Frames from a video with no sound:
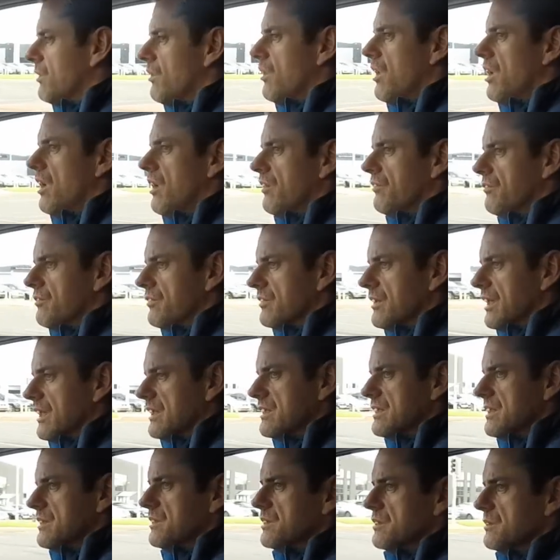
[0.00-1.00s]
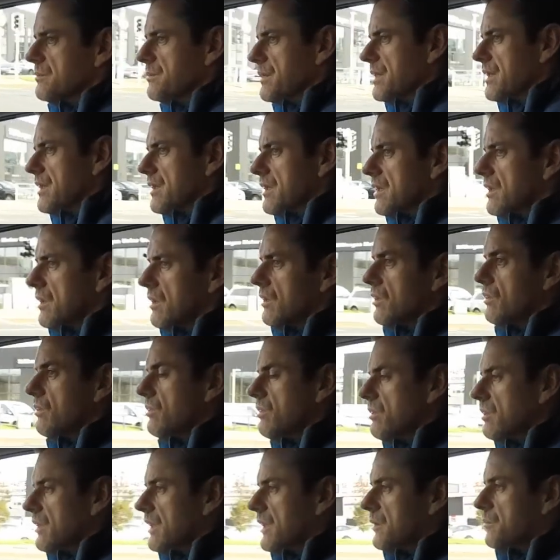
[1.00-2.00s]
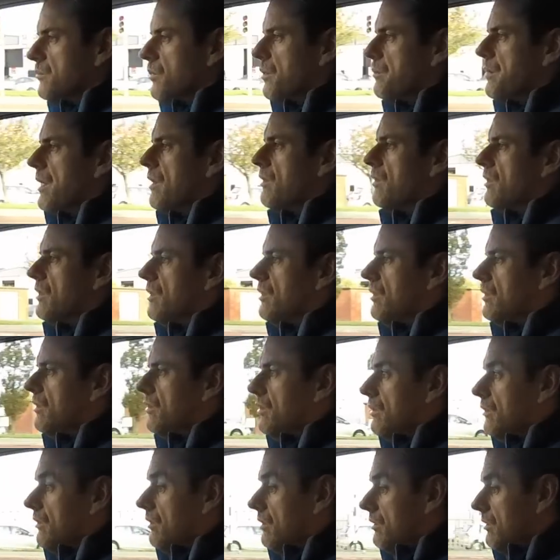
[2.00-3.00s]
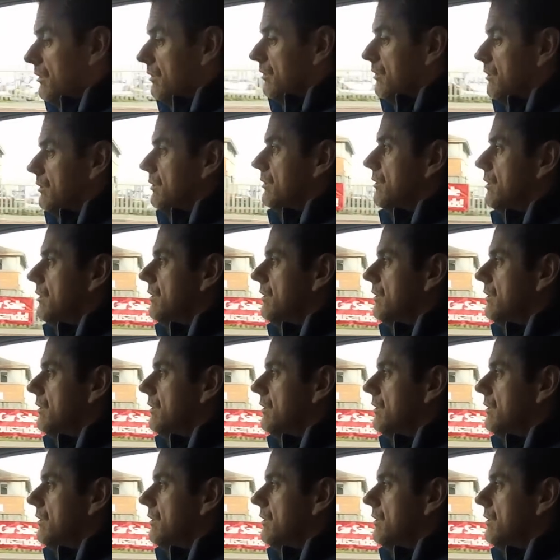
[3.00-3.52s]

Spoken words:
eco off, and that seems to be... Oh, I'm getting more power. Oh,